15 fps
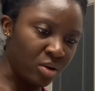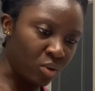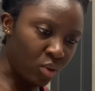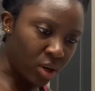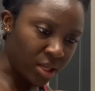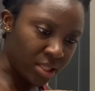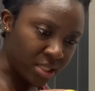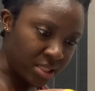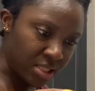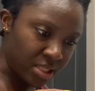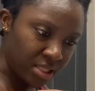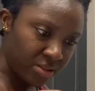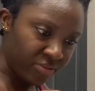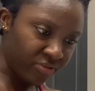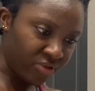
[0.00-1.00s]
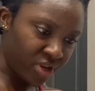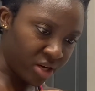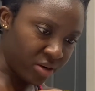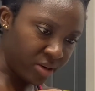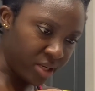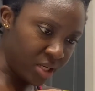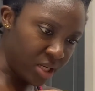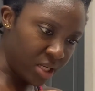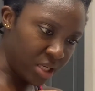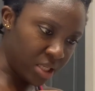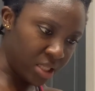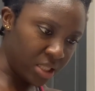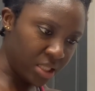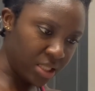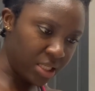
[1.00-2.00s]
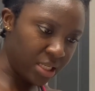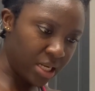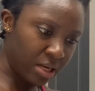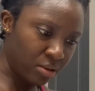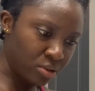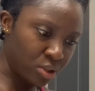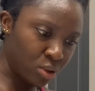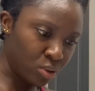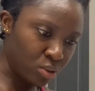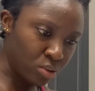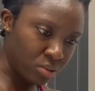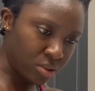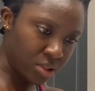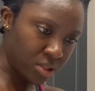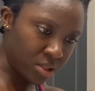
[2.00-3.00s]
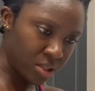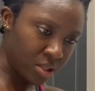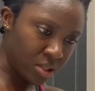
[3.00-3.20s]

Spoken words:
walked into some very unclean households.